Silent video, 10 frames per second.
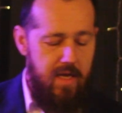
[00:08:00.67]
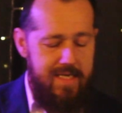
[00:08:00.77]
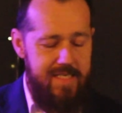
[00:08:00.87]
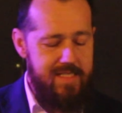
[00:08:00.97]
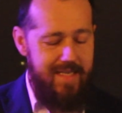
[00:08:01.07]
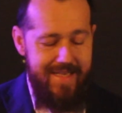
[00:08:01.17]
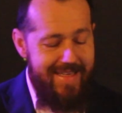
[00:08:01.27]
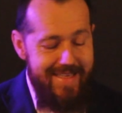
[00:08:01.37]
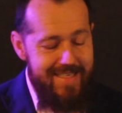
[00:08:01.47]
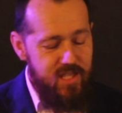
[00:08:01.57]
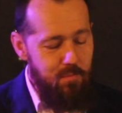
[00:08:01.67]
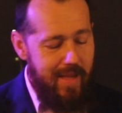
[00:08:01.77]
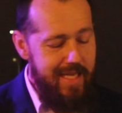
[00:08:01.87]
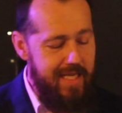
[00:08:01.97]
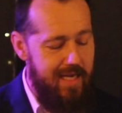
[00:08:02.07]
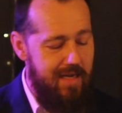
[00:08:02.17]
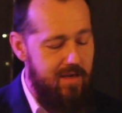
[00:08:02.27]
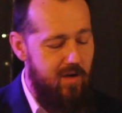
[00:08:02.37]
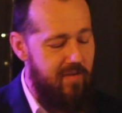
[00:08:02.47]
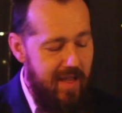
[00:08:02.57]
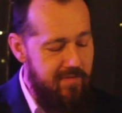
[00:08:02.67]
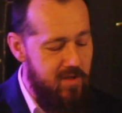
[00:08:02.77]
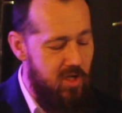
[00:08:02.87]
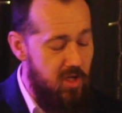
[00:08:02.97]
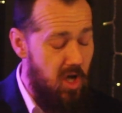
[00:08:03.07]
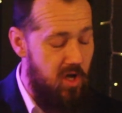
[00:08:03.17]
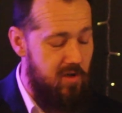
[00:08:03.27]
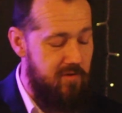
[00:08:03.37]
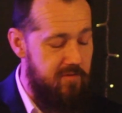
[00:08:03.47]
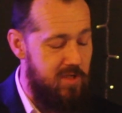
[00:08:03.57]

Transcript: it says that He is the maker of heaven and earth,